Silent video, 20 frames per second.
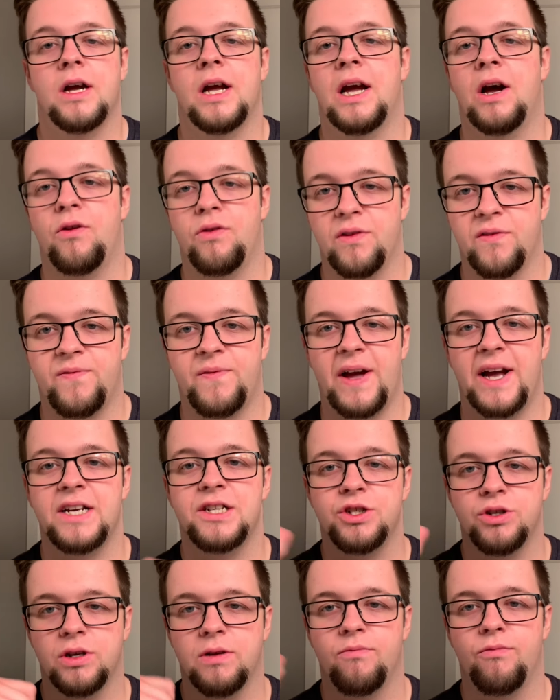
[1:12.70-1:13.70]
on the
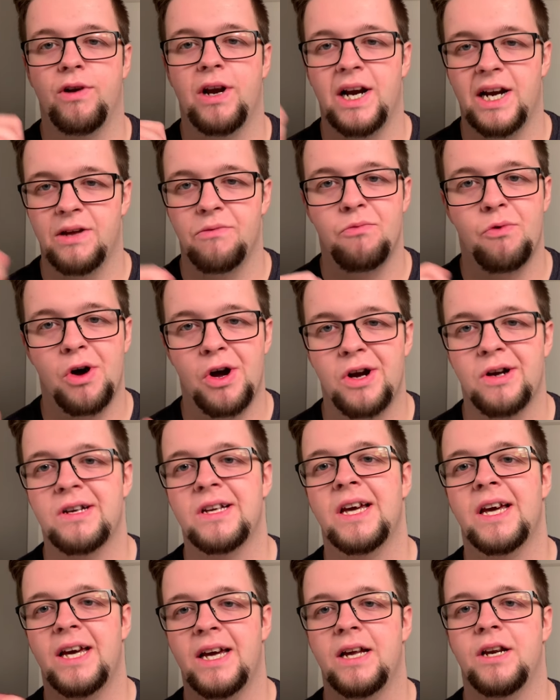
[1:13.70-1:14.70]
face, you can really work
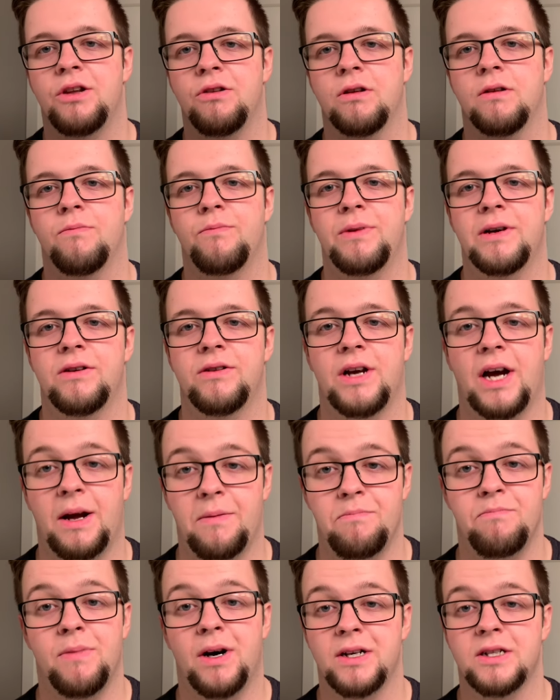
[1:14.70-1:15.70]
it and you can build it.
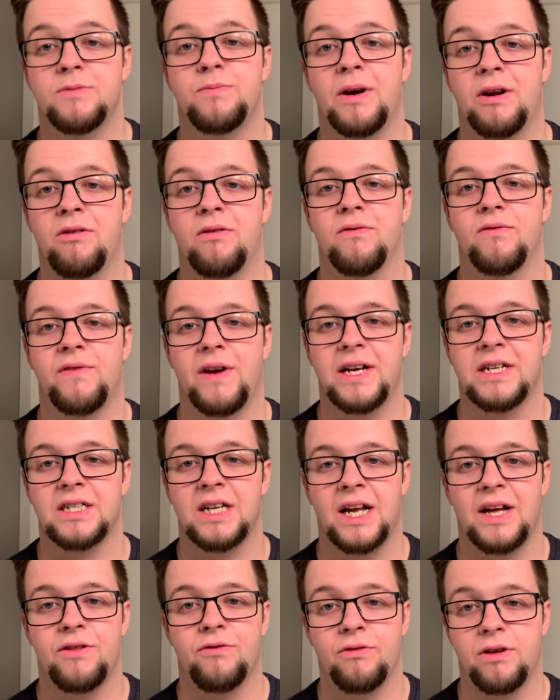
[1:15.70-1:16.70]
I'm much better at face
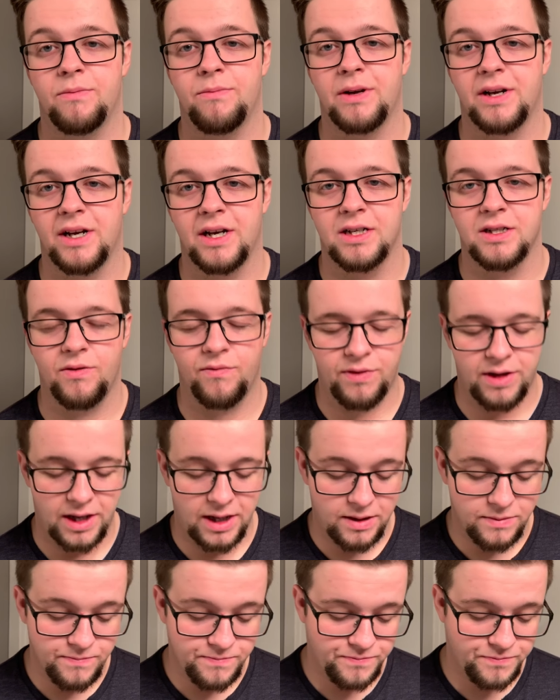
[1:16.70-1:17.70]
lathering because of
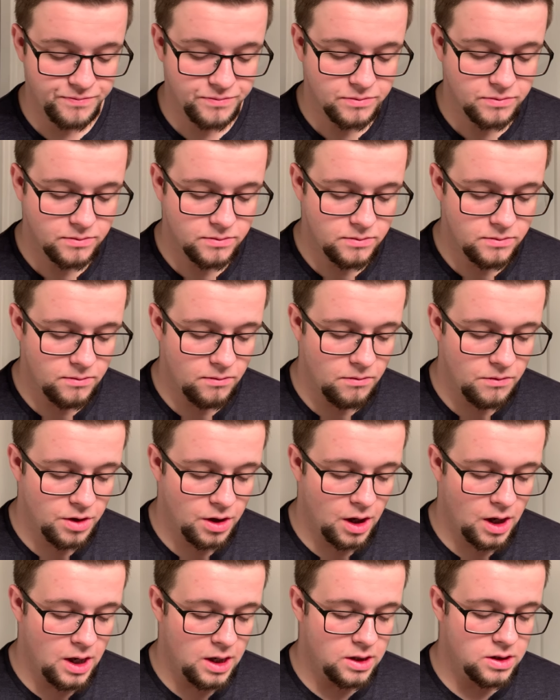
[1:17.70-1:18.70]
that.
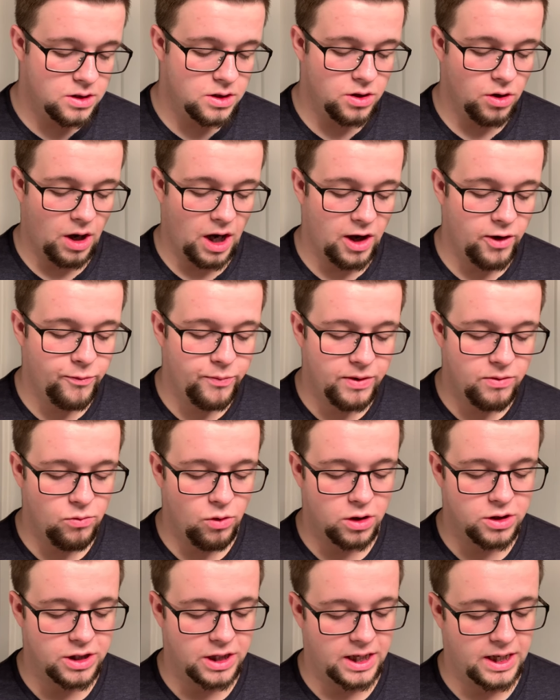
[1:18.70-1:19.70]
So I've been
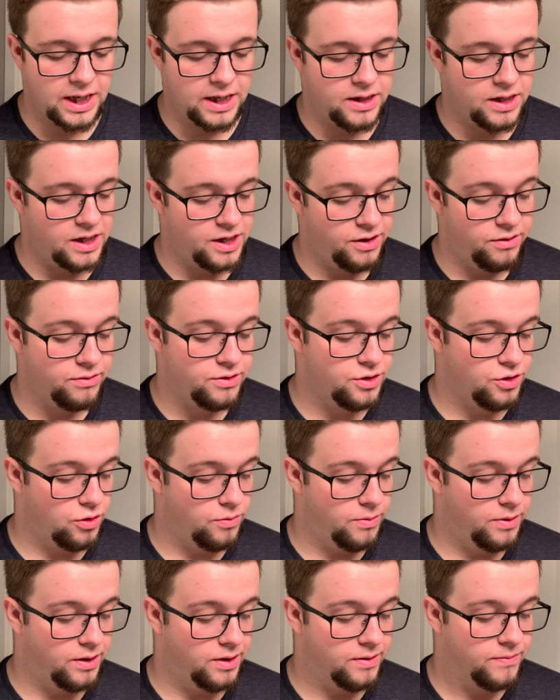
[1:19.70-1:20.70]
watching another
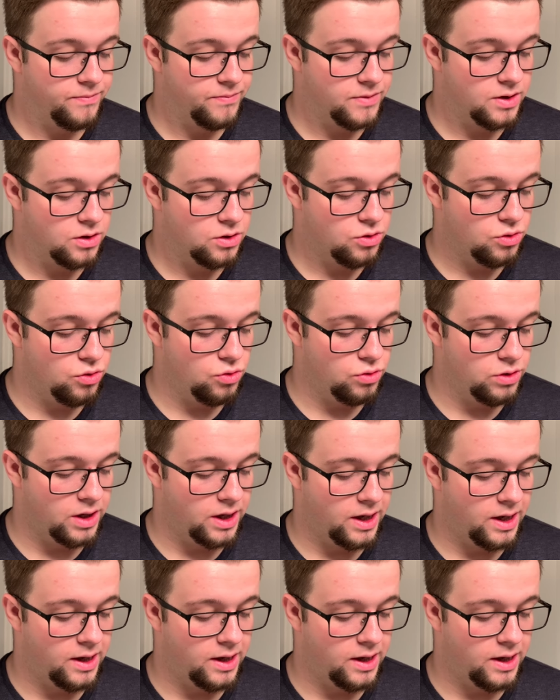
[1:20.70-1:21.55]
YouTuber called